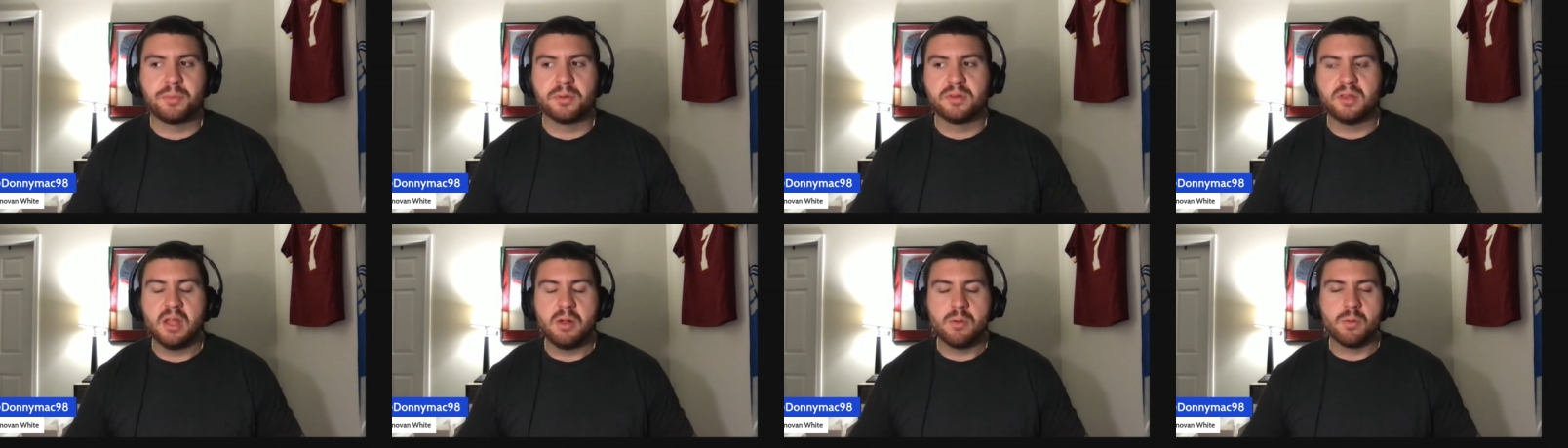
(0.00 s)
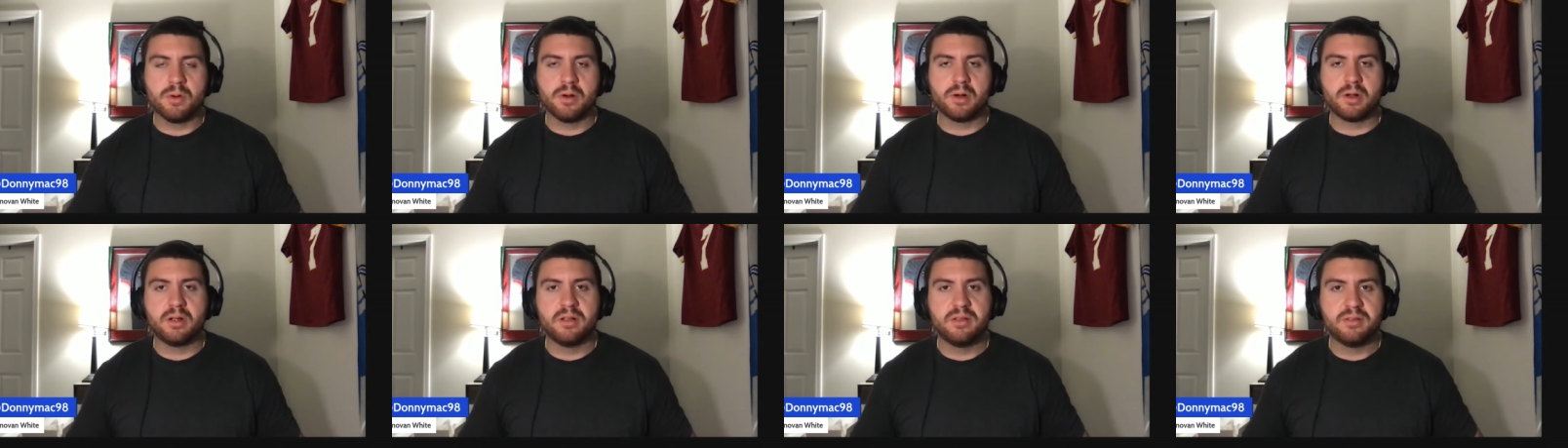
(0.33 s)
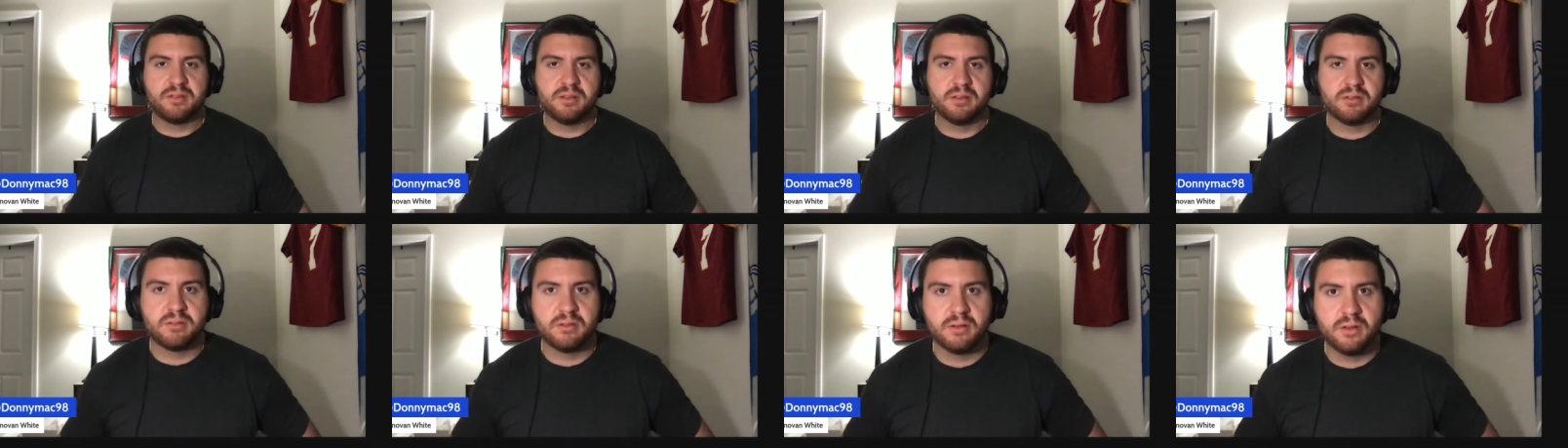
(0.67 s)
but they were
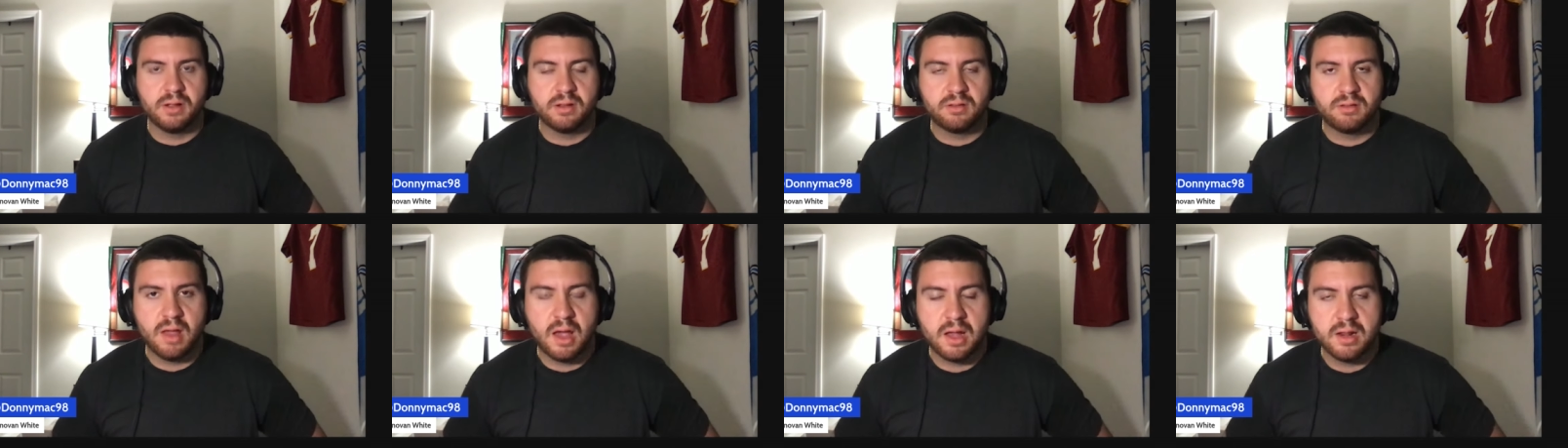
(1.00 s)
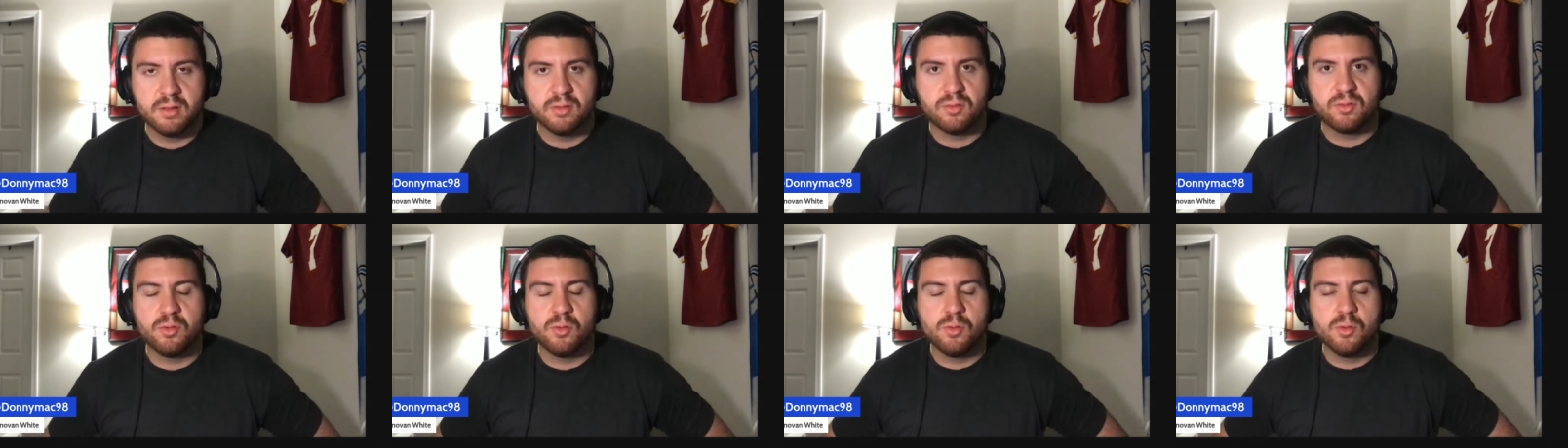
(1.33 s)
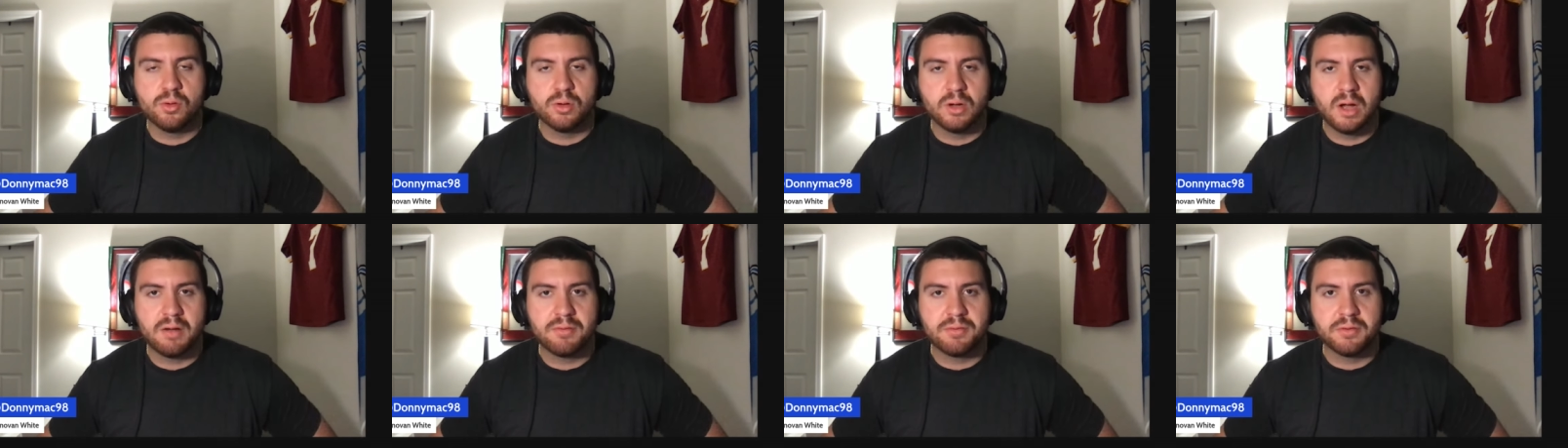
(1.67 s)
consistently 10 and 2,
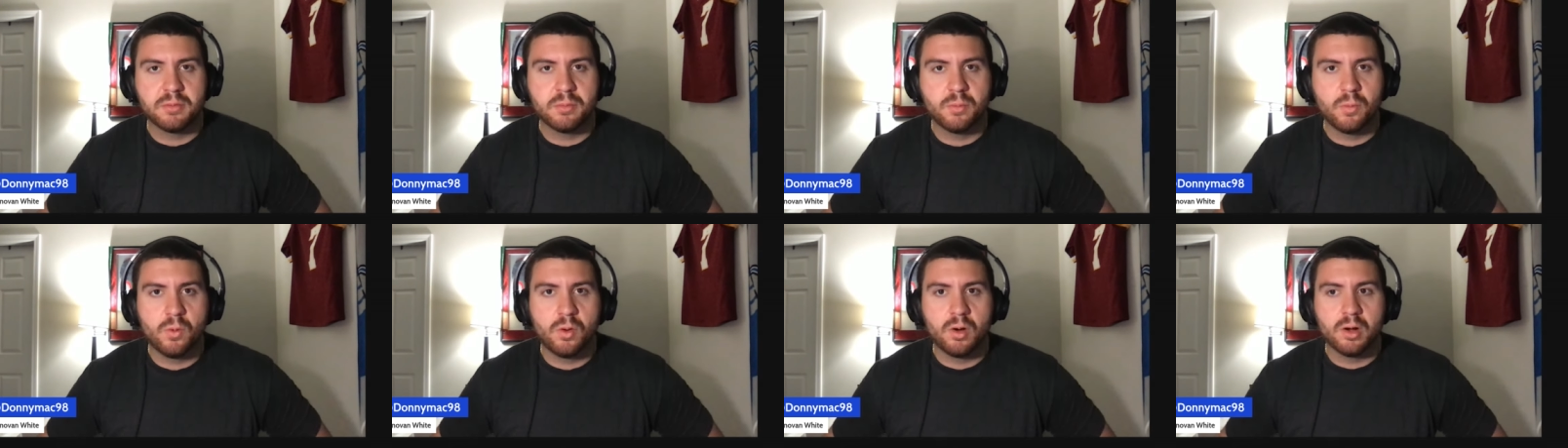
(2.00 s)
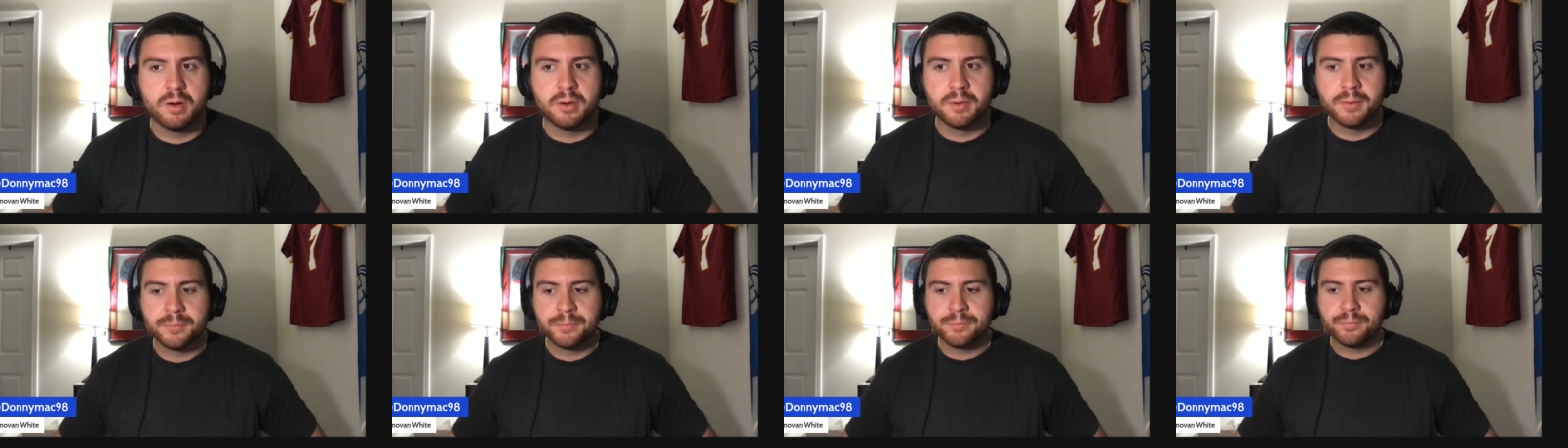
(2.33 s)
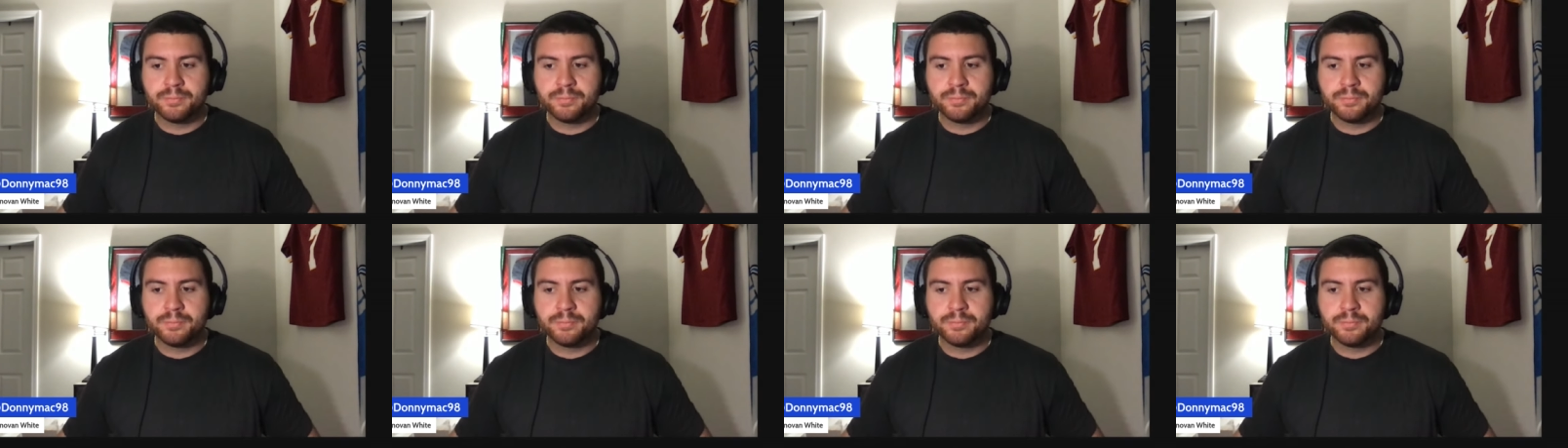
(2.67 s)
11 1,